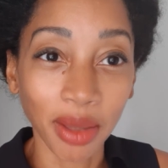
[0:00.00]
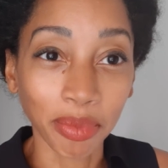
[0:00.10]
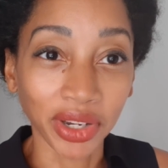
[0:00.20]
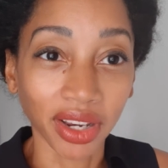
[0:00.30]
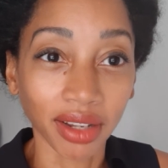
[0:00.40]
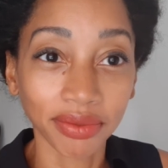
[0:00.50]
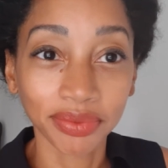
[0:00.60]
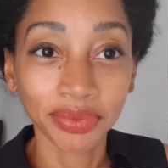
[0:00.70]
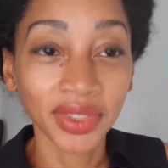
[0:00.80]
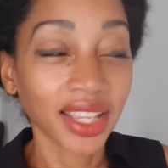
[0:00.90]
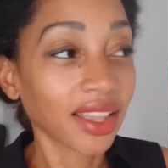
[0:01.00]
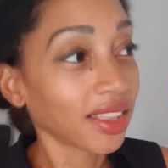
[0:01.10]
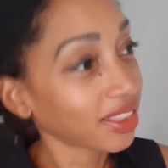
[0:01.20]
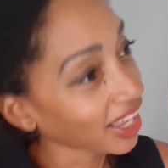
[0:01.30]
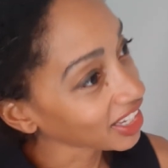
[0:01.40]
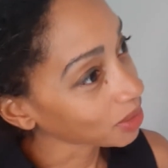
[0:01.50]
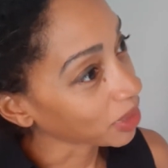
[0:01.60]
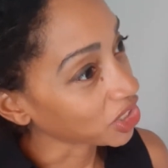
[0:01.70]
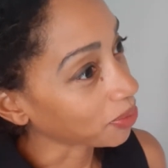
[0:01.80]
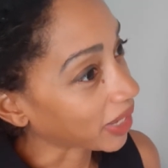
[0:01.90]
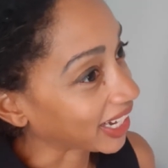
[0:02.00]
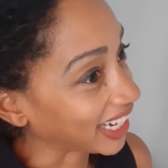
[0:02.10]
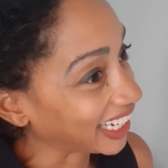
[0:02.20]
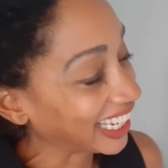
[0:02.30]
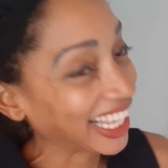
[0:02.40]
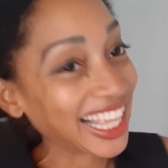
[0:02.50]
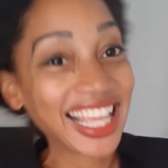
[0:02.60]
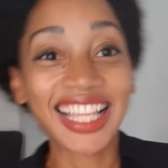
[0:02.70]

company. Thanks, Beach Betty.